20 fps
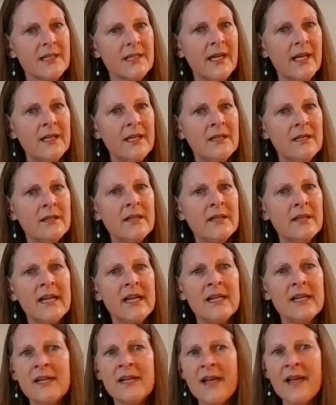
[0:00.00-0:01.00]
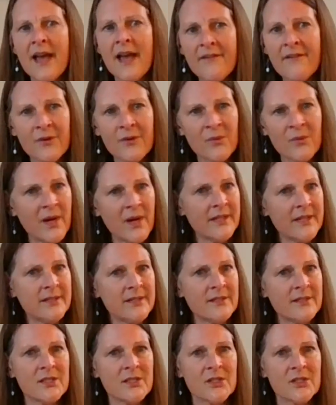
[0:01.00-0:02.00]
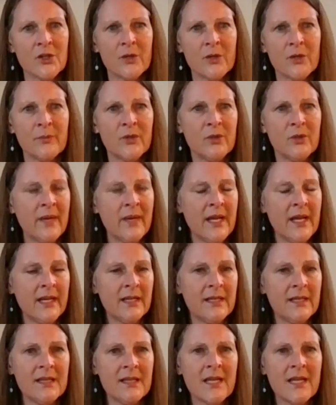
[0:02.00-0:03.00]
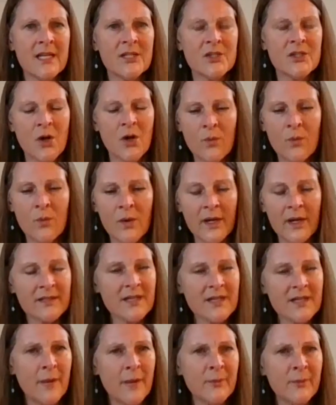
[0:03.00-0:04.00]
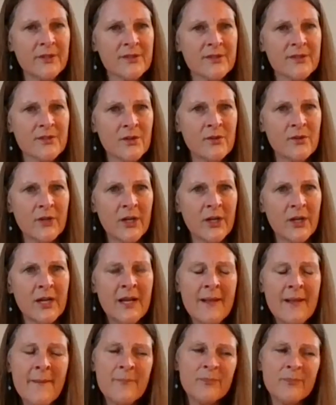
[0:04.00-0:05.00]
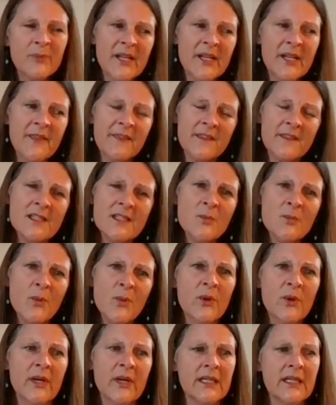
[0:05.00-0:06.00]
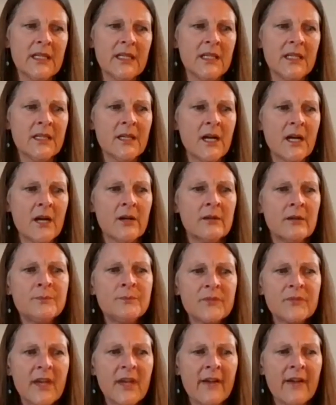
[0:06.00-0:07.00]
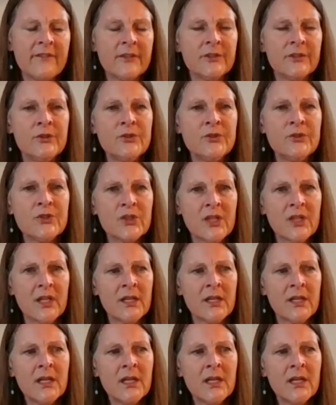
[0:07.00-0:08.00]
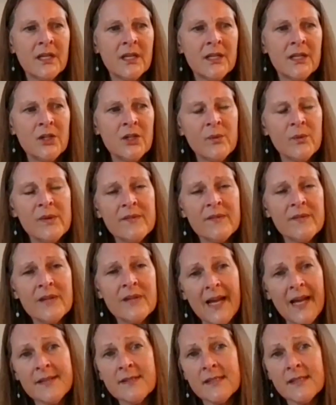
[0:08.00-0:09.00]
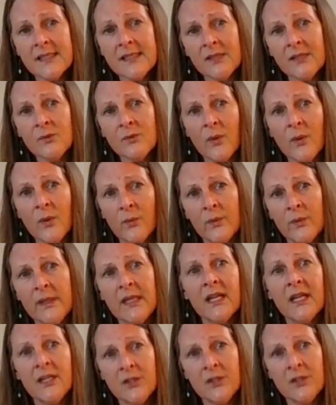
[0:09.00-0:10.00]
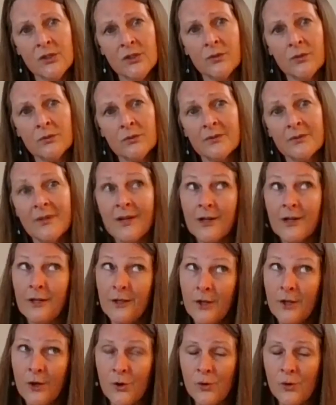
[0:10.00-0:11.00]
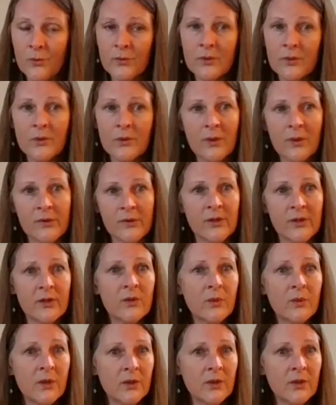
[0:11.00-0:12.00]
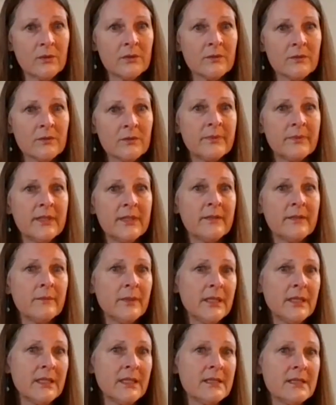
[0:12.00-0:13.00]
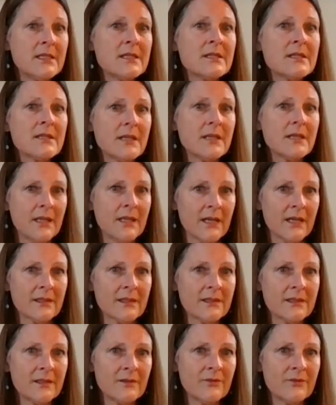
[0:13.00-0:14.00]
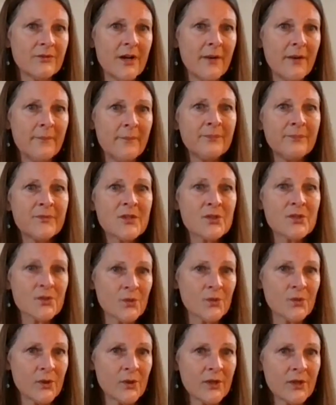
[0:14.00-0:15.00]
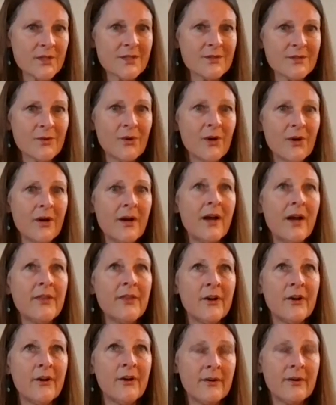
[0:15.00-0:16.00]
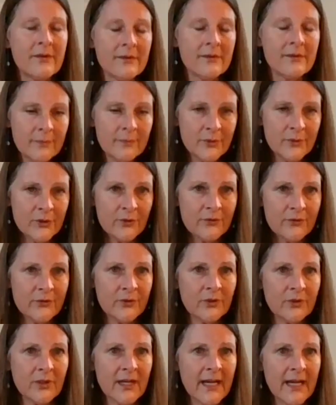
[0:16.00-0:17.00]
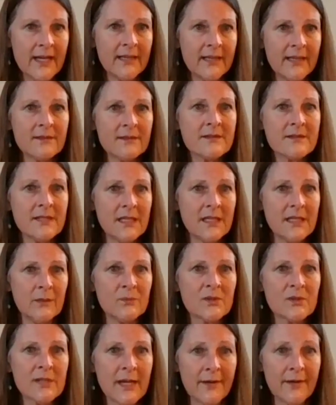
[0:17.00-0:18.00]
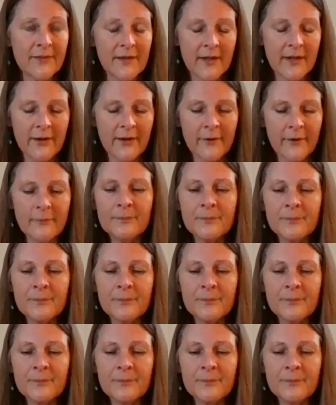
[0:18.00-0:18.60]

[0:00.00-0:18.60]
And they never want to disturb humanity. They don't want to topple us over. But at this point in our evolution, you know, we've kind of seen what we can do alone, quote unquote, being disconnected from source or other beautiful guidance teams out there.